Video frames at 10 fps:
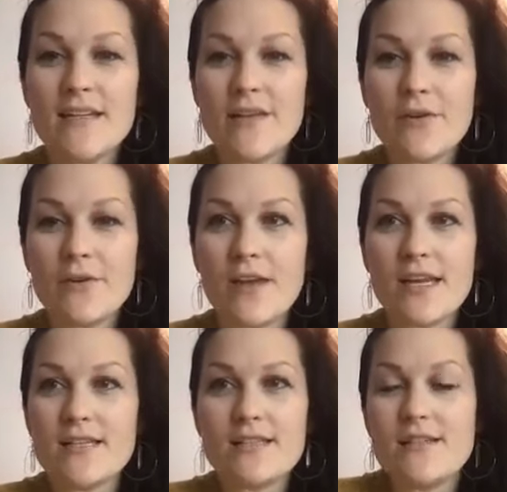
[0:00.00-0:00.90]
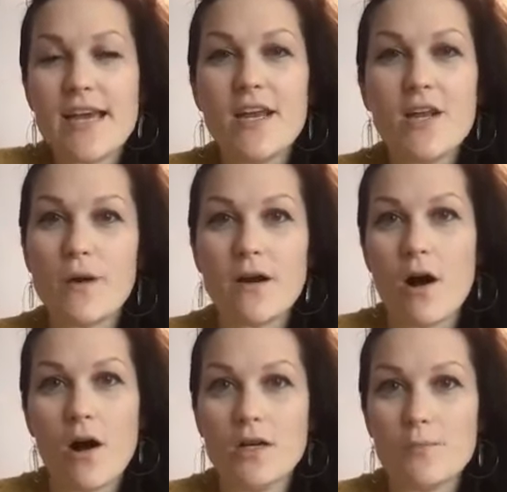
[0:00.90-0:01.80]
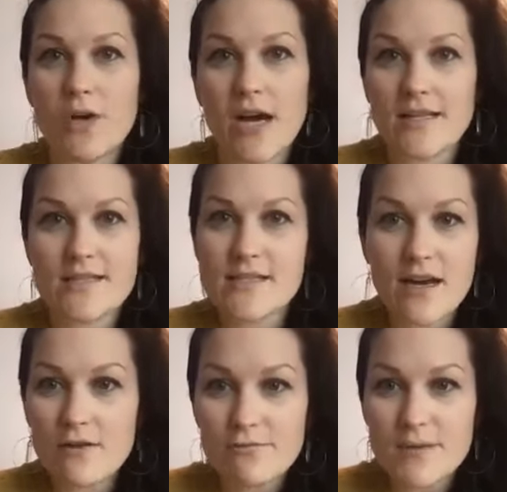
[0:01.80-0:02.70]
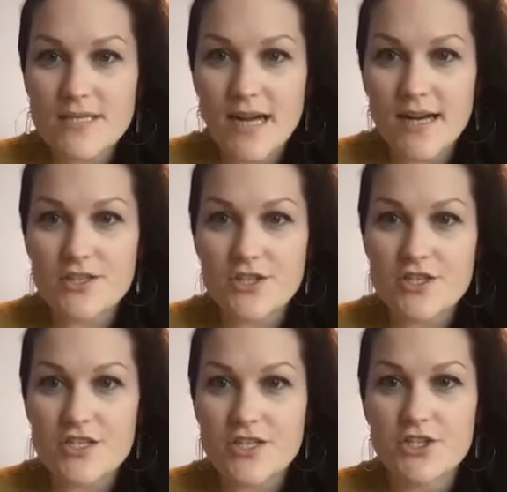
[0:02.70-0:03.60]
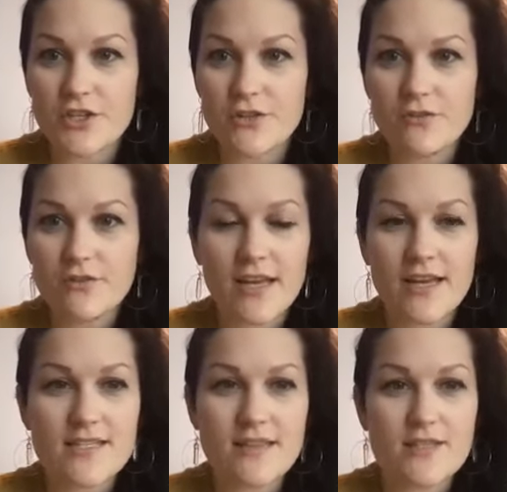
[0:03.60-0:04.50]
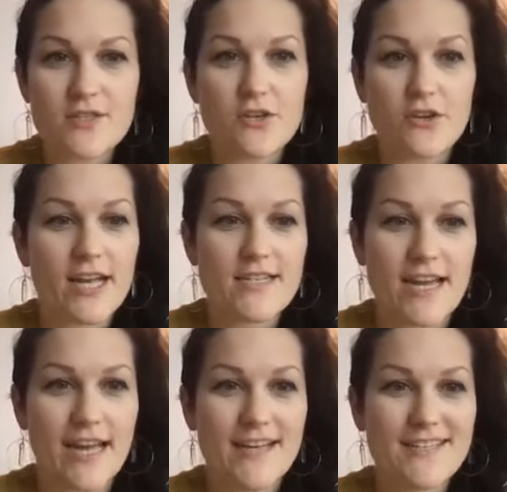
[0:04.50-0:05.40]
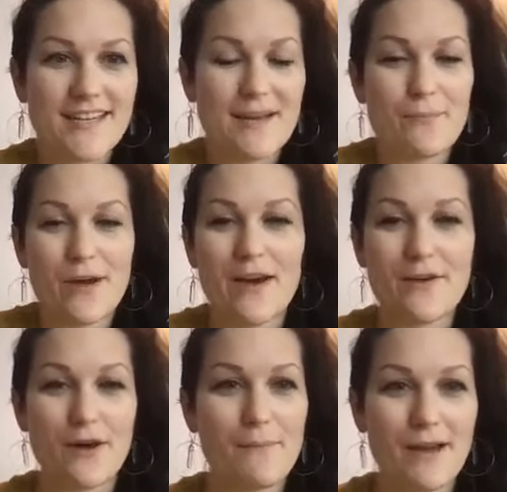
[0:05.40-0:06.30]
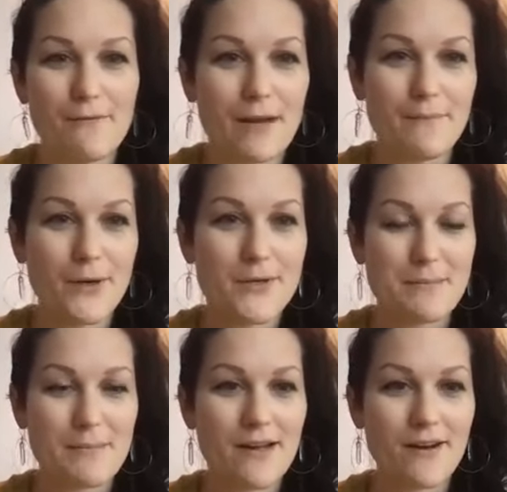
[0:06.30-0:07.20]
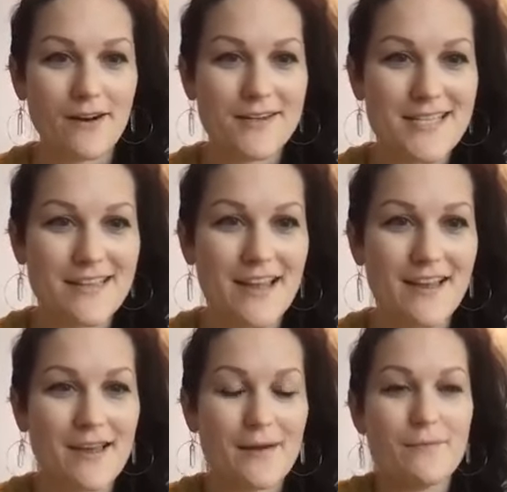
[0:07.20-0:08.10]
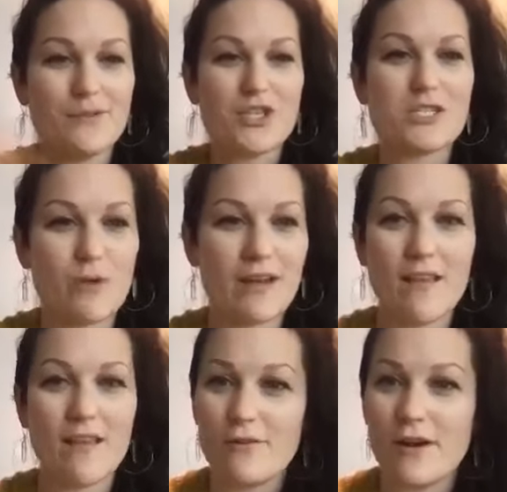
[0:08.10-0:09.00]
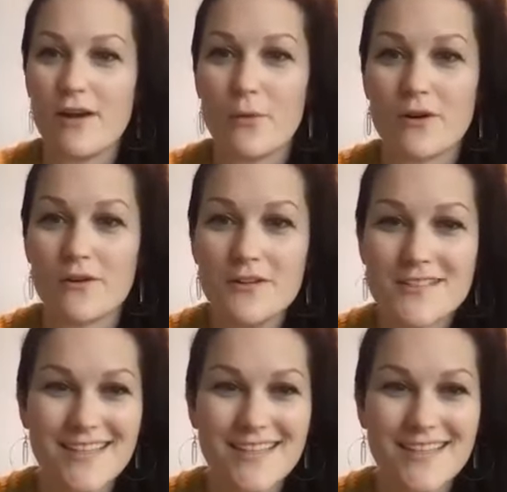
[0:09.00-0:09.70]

another like day to wear all our pride stuff besides just in June? Like, isn't this a great day to like bring out all my rainbows and my hearts and like just spread love around the world?